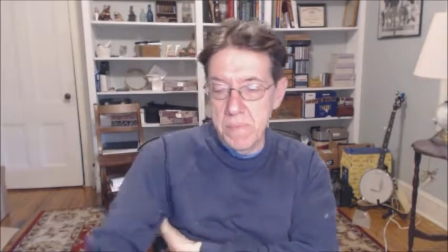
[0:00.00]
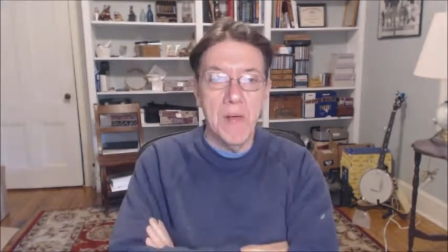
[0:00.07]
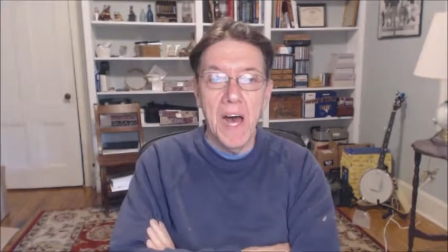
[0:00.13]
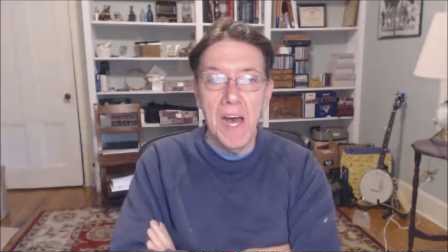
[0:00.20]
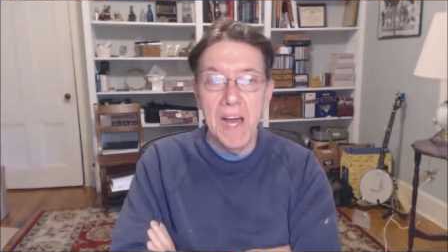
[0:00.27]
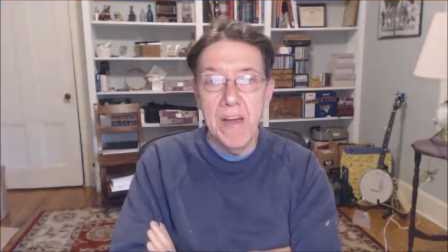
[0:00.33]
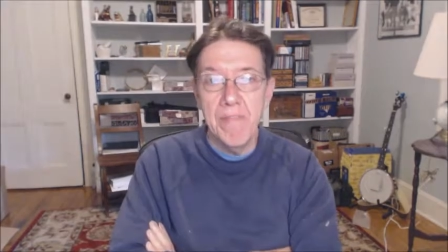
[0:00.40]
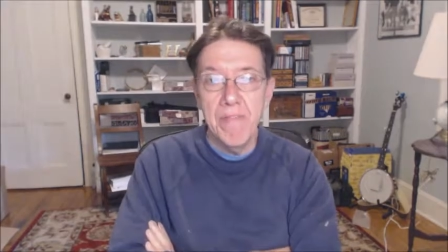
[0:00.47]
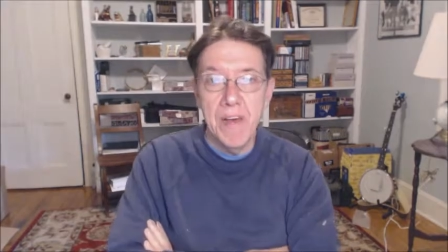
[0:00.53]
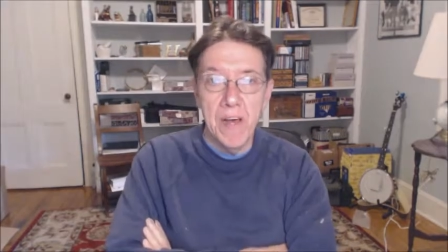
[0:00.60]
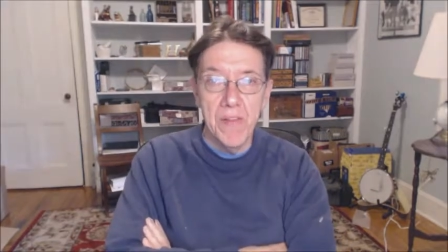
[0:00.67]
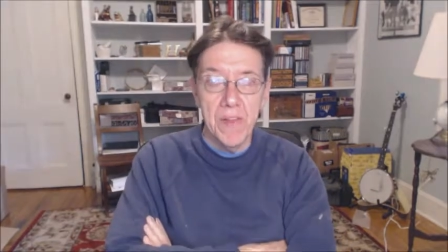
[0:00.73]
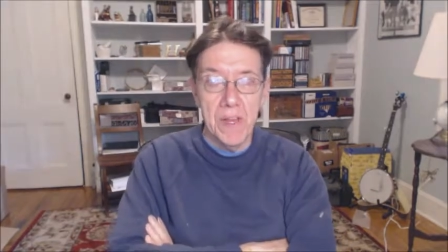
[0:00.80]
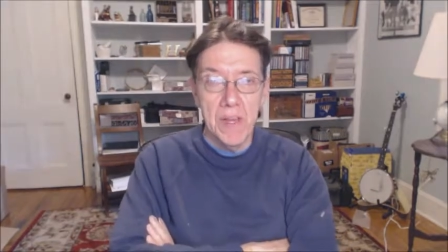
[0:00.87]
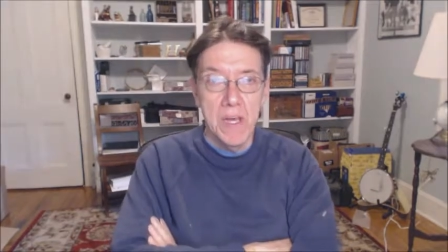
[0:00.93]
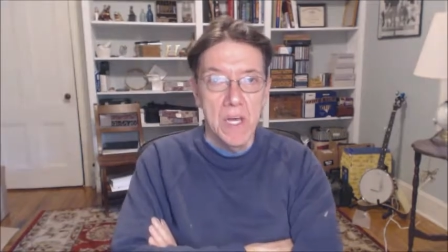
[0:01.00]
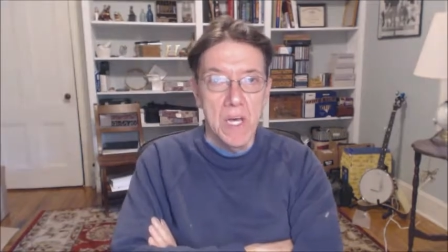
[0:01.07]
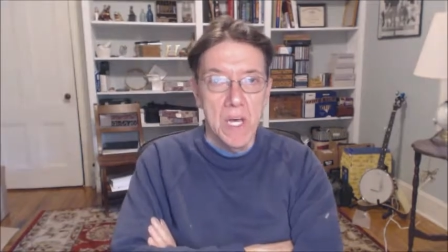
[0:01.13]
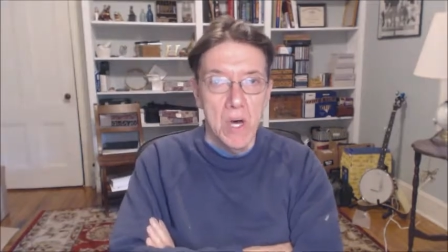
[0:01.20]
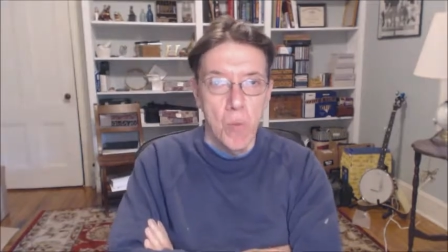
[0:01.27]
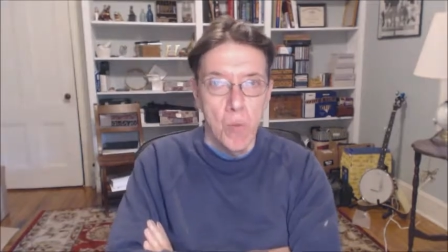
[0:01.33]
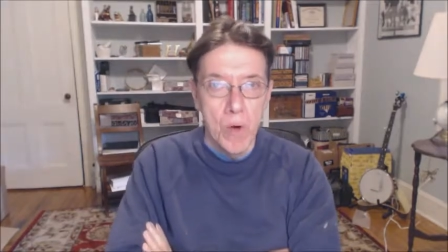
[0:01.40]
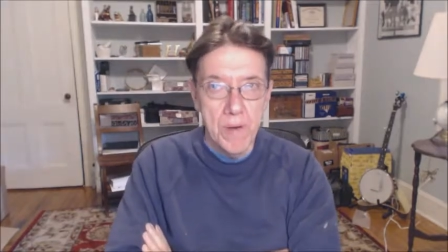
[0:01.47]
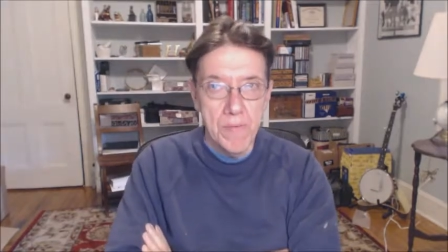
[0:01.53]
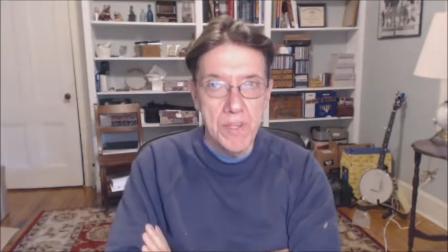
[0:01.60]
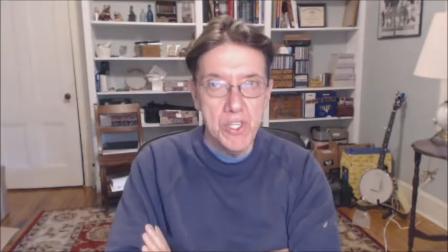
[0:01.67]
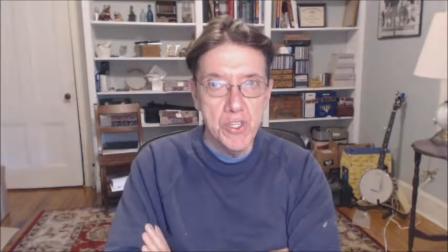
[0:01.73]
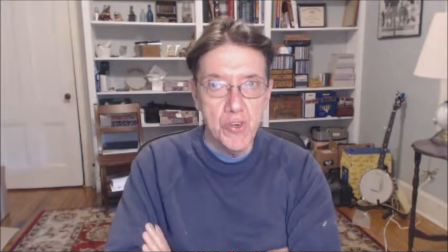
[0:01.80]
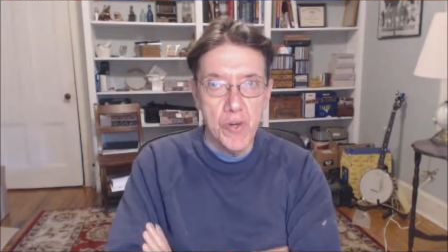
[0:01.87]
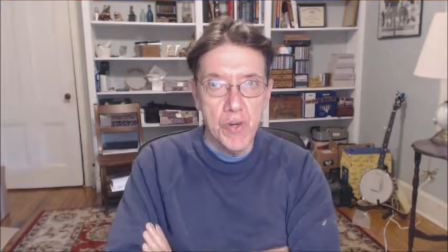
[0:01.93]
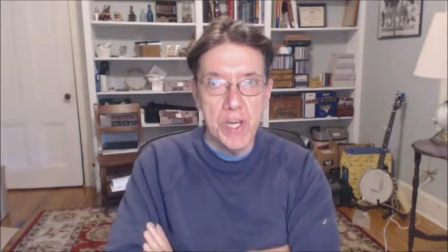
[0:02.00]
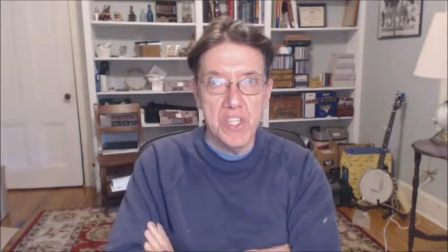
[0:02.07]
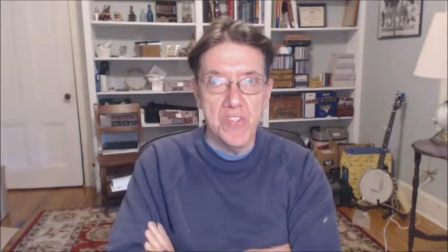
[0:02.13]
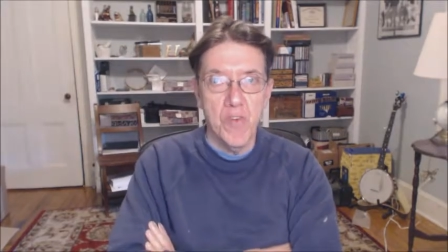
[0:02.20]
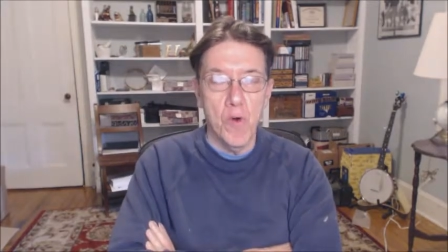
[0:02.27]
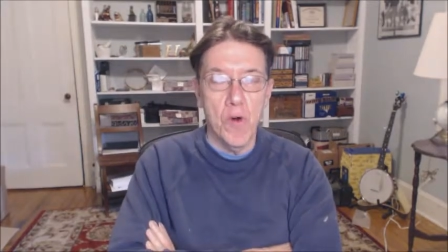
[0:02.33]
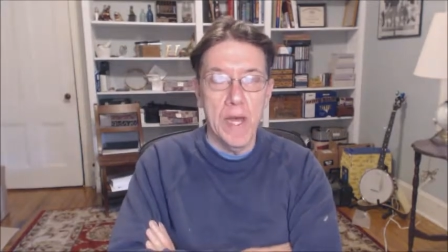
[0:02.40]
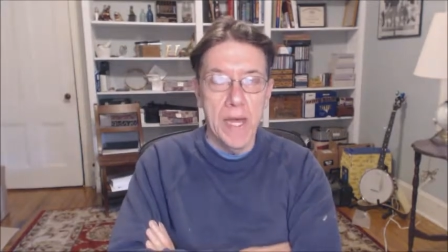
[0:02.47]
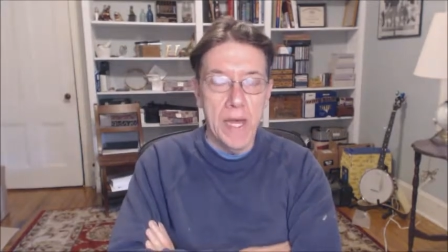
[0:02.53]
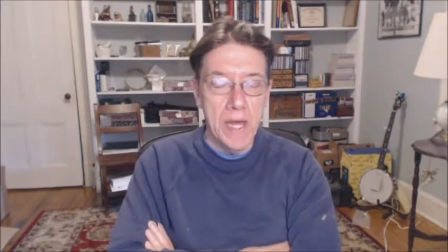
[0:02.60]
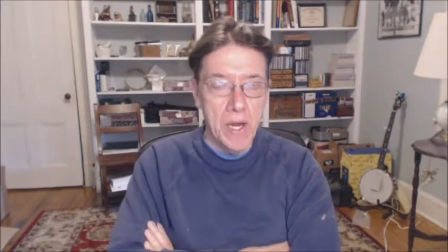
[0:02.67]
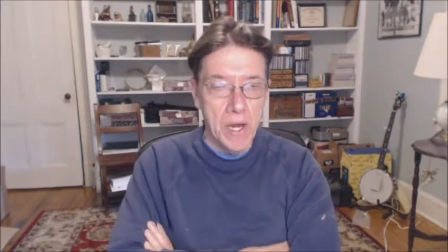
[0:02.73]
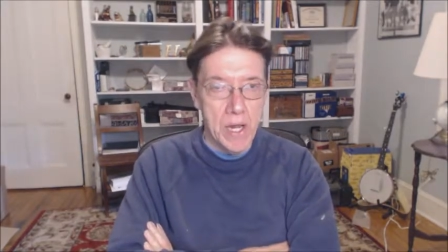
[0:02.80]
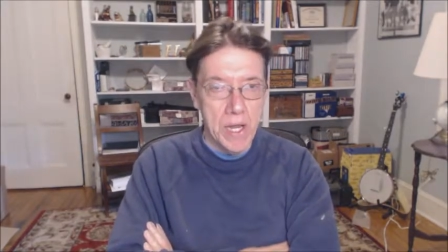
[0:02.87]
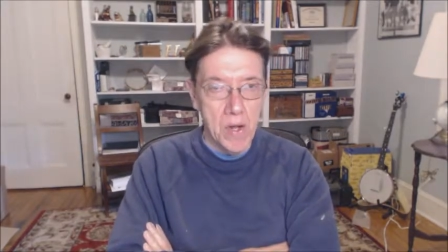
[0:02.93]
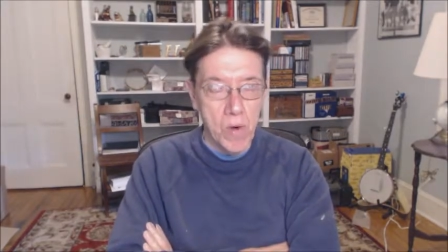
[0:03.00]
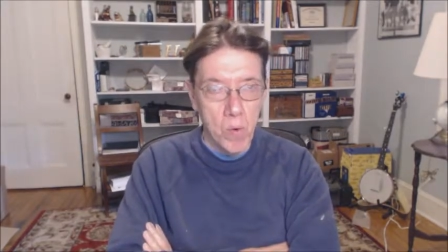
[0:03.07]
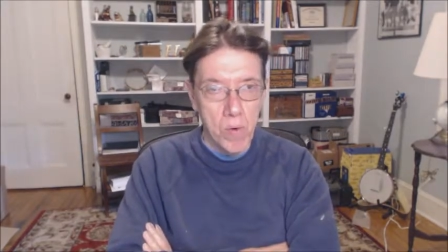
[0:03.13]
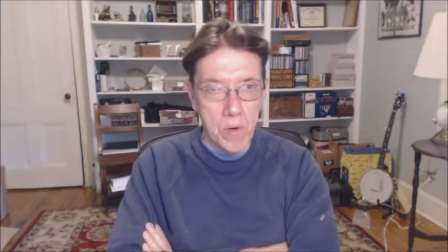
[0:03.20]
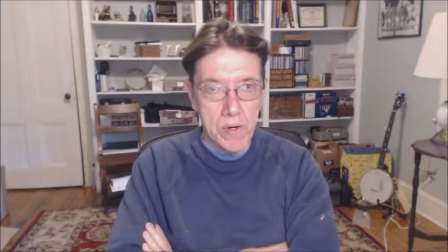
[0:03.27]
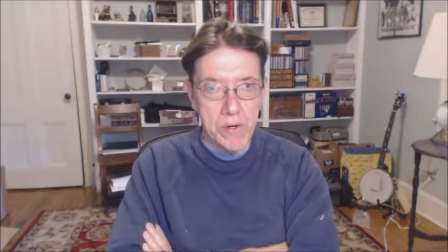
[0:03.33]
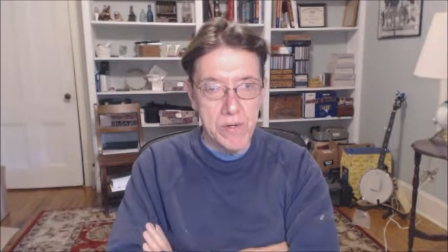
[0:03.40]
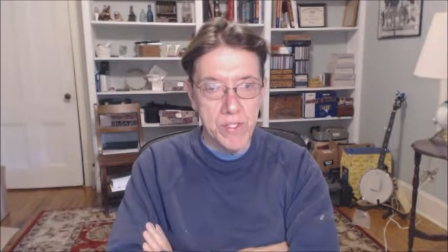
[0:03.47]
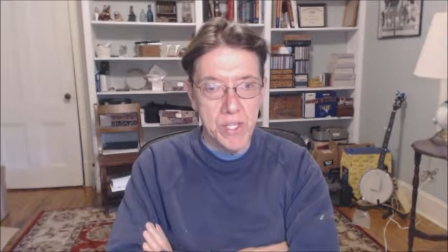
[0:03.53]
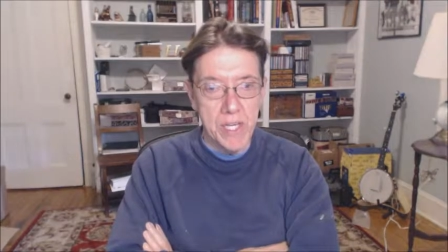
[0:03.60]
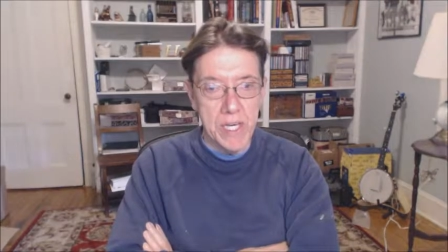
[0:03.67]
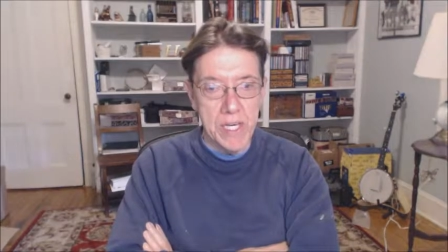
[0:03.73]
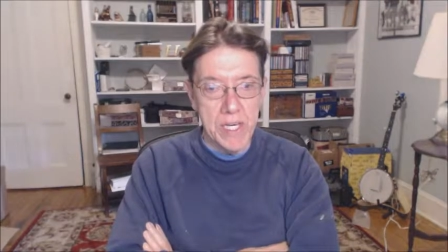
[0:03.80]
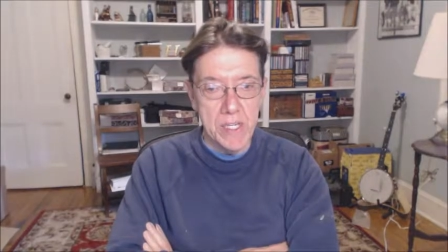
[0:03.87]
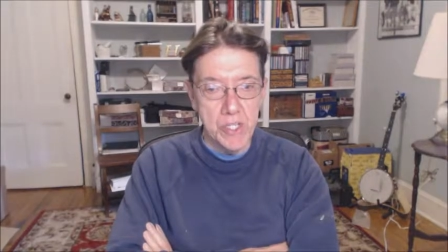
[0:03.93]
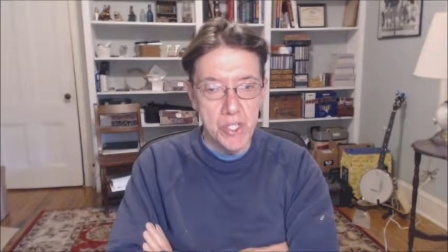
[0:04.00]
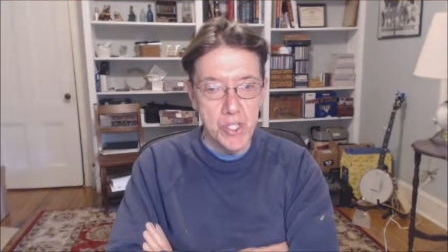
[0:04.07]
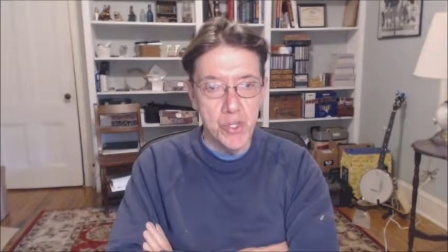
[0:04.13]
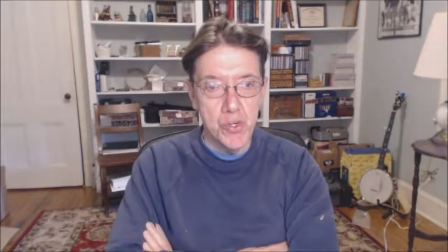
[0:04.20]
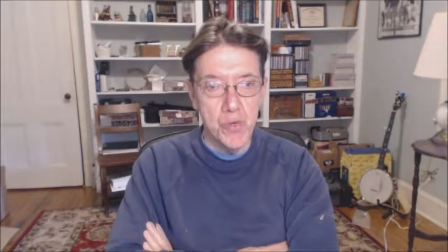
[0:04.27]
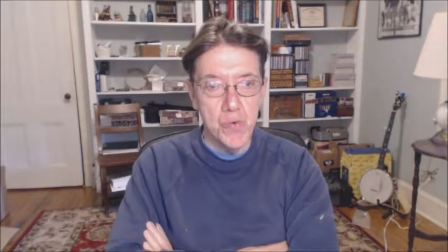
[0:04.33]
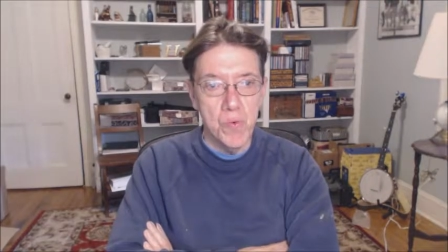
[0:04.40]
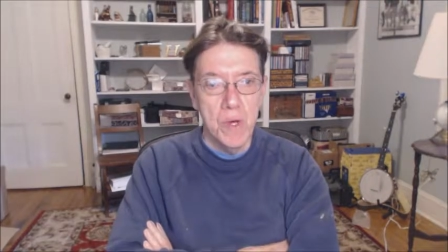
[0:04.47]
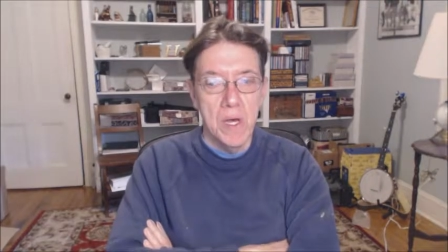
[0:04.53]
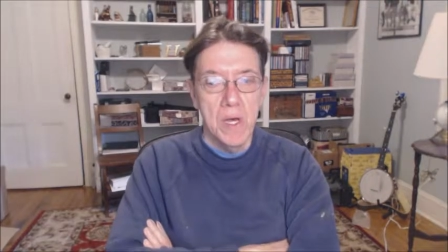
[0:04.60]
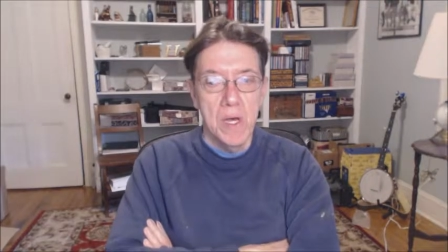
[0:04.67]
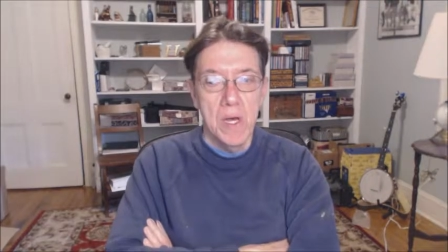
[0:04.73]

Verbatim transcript: I have found that one of the tricks for handling orders is to